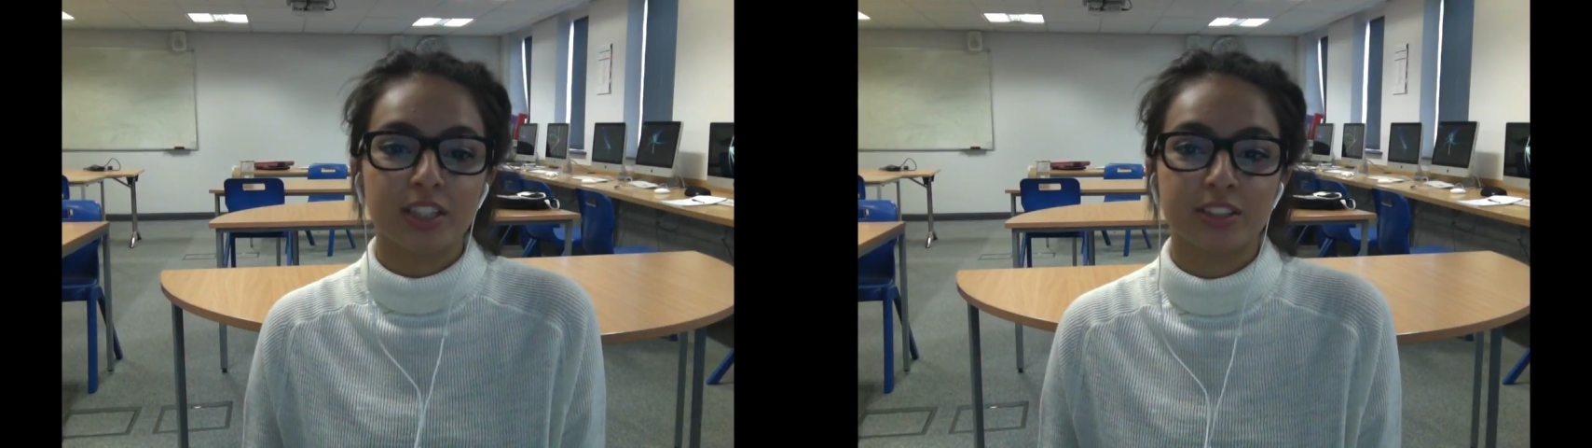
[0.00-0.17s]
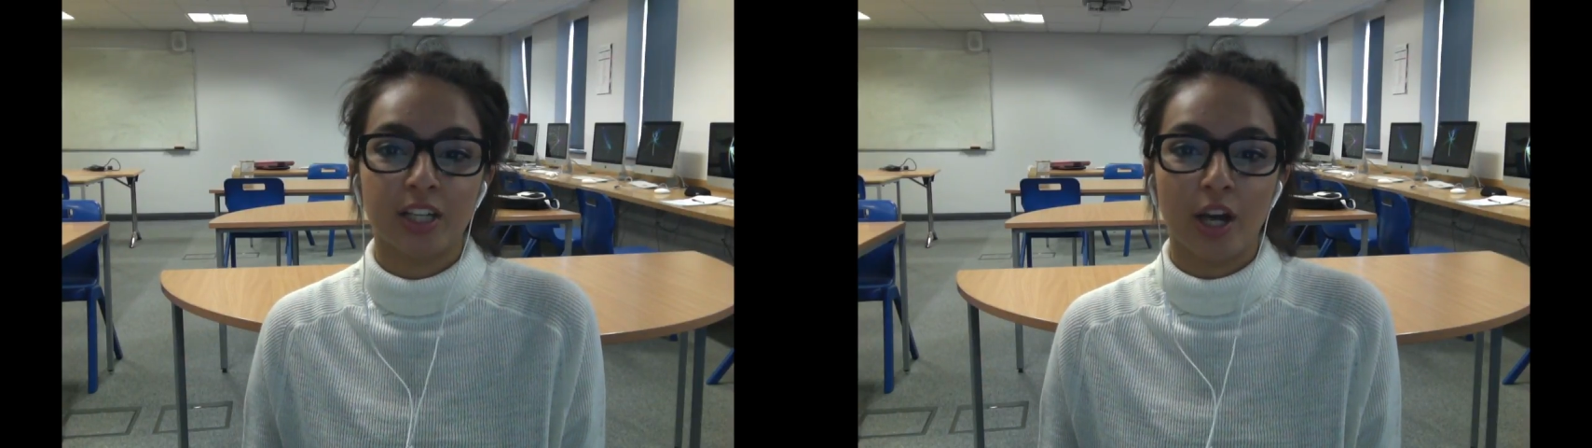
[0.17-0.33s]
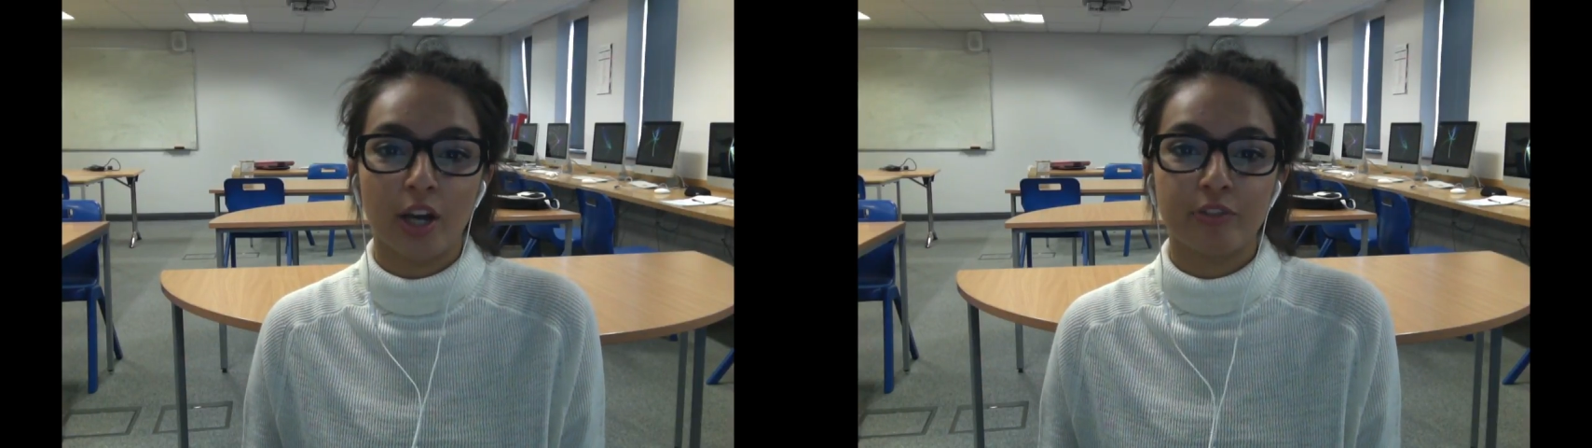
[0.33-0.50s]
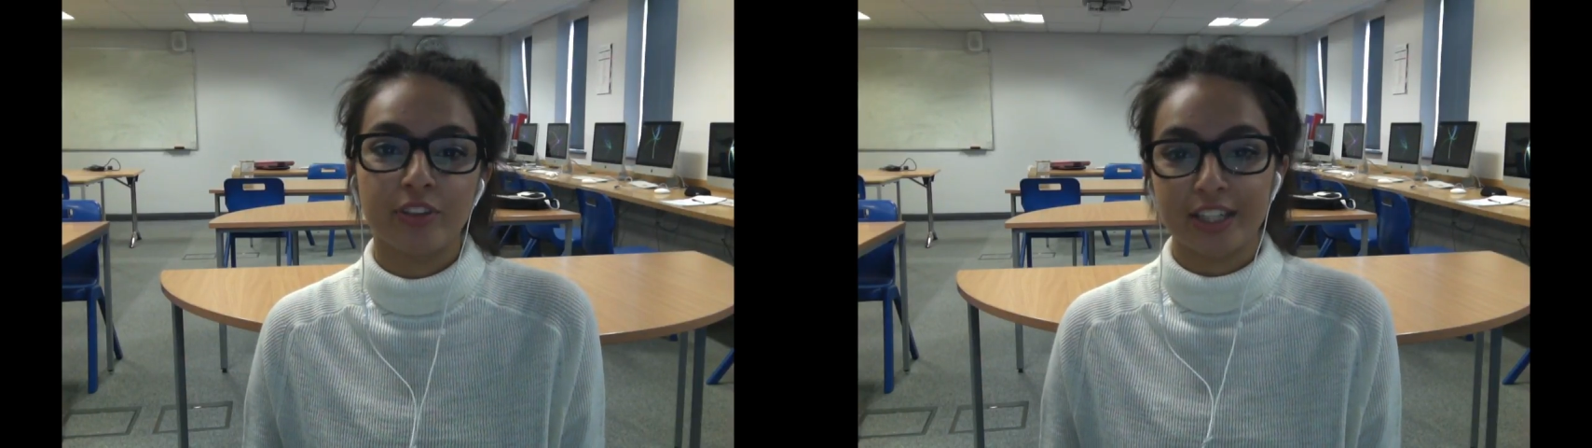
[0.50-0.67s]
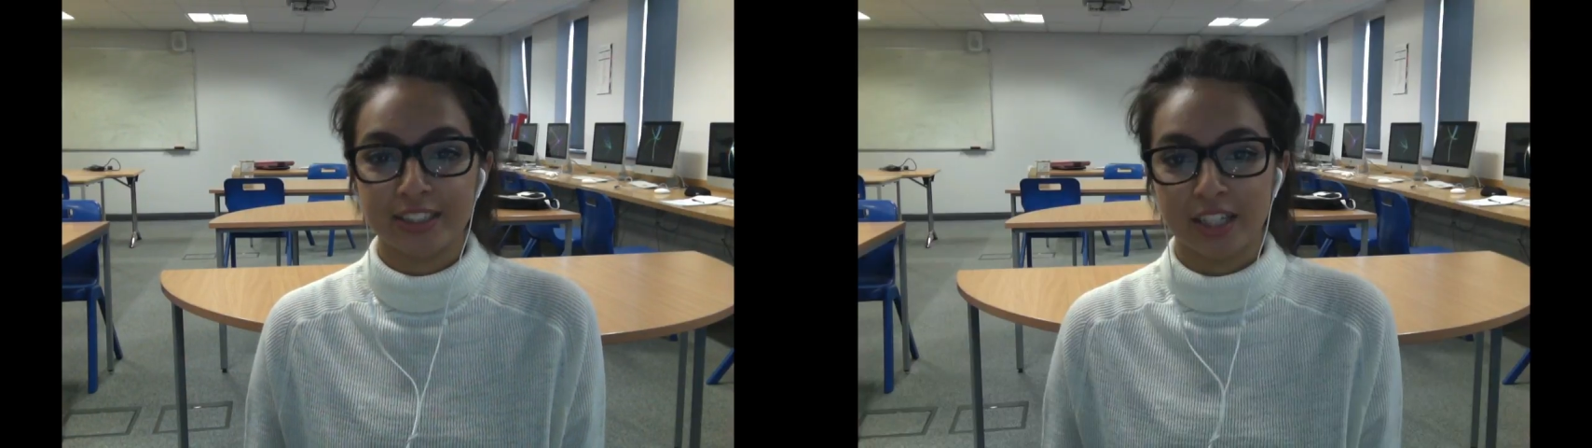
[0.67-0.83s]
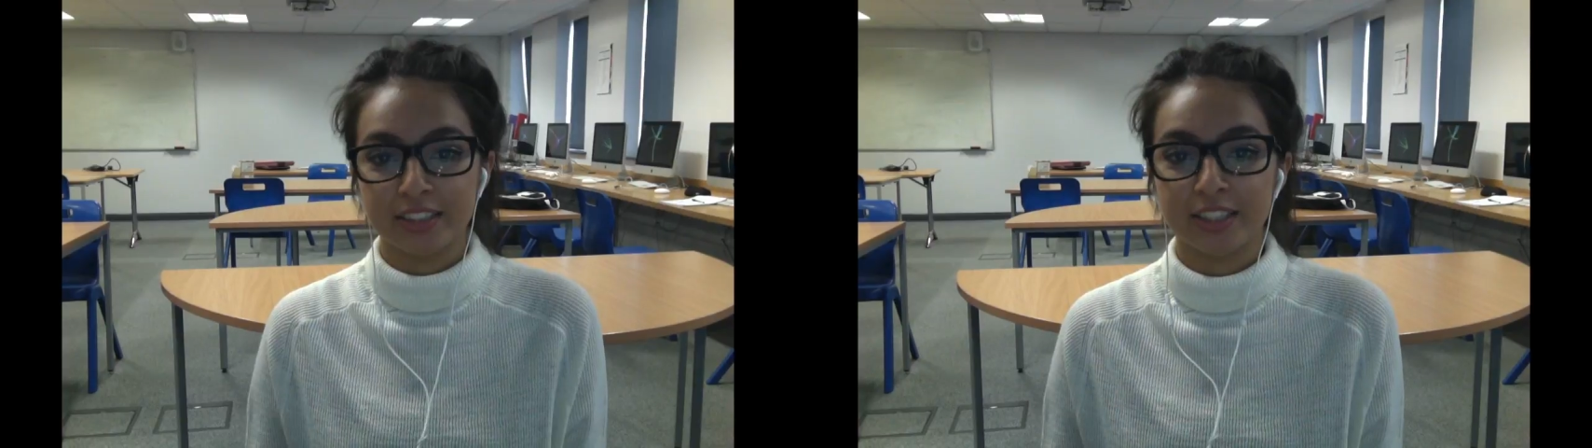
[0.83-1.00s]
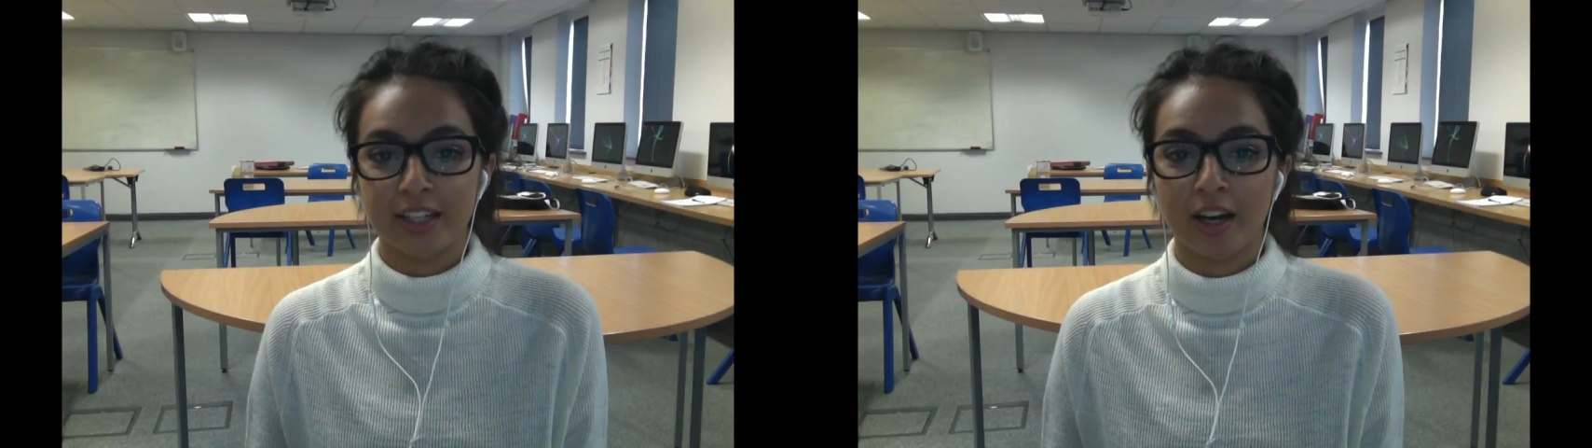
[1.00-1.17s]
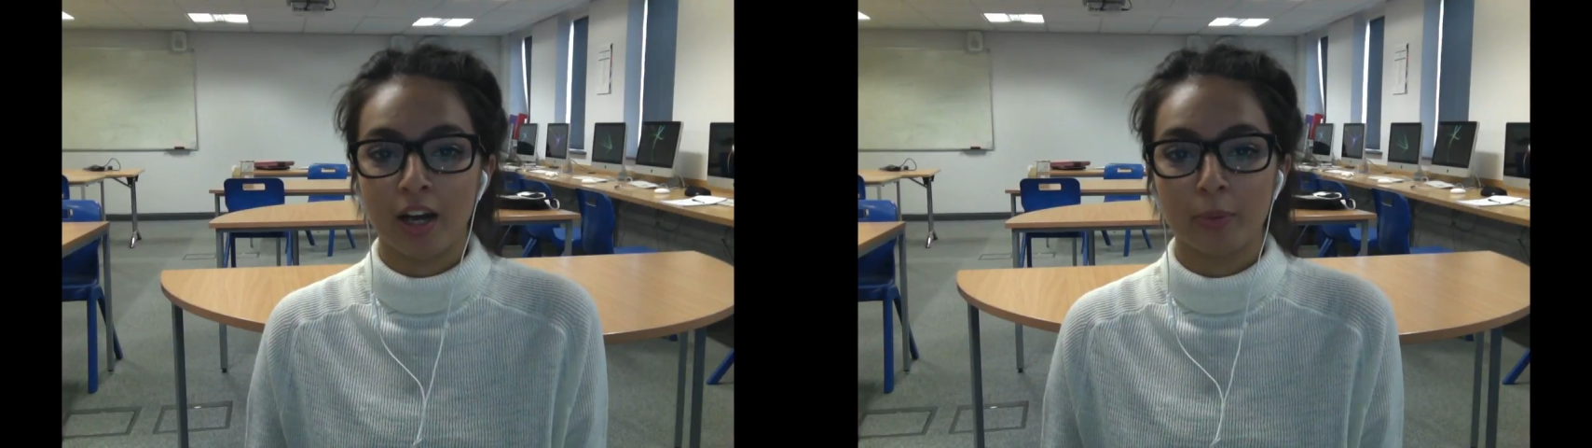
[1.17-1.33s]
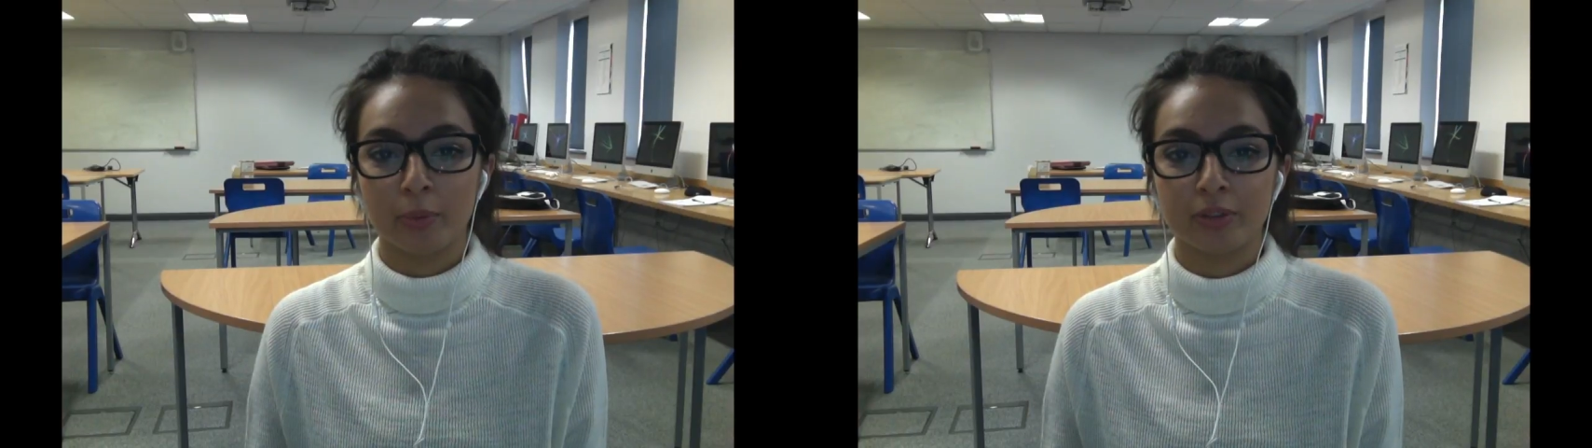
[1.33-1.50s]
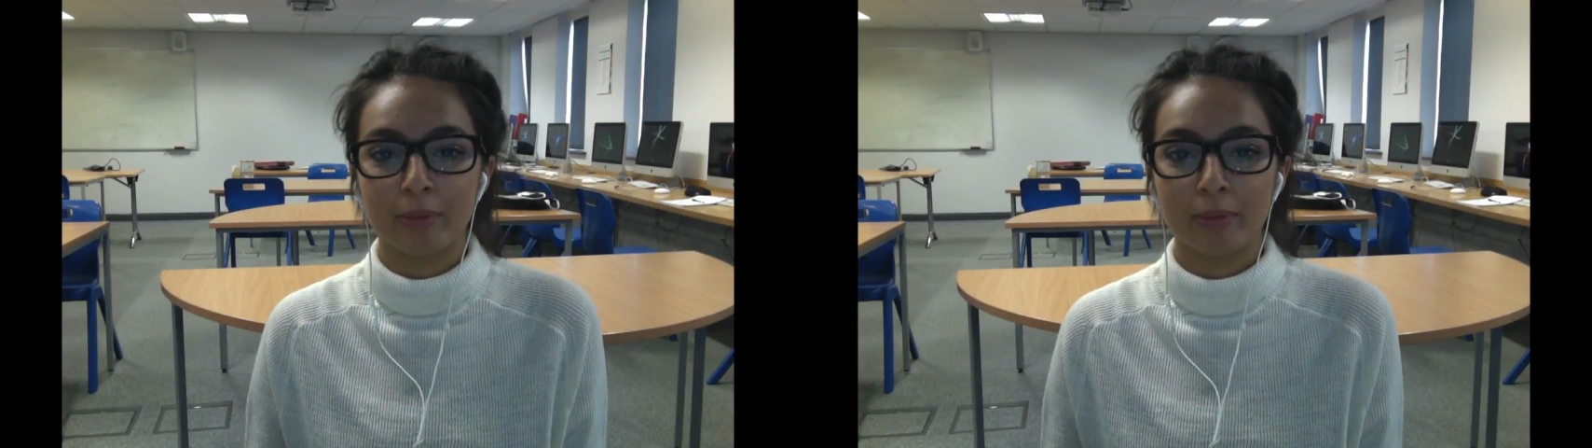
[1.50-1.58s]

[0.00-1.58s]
So for this idea, I would